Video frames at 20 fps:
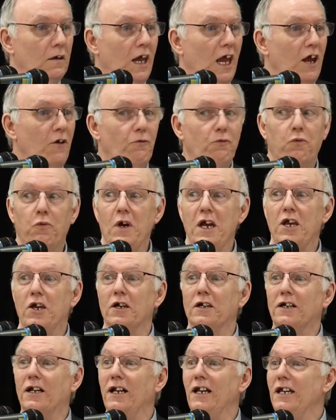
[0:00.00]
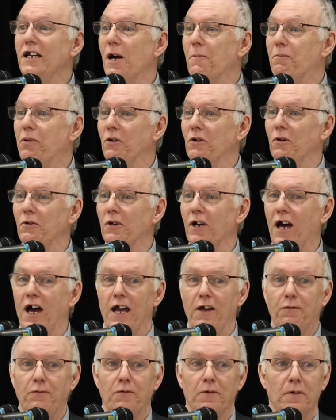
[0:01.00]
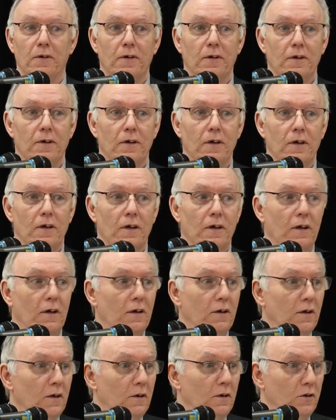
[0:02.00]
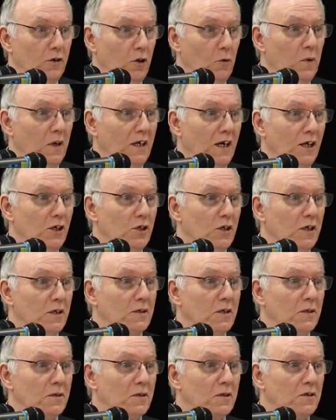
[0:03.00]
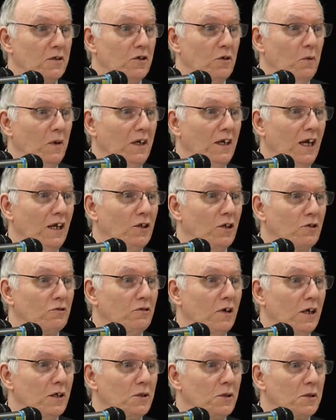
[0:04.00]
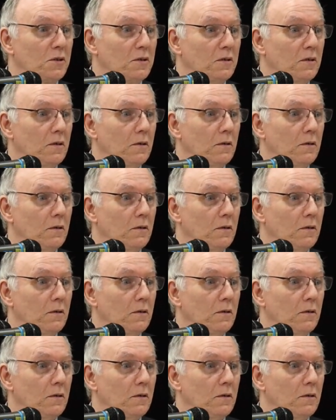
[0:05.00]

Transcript: If we could clean up our own life, do we need Jesus? Do we need the cross?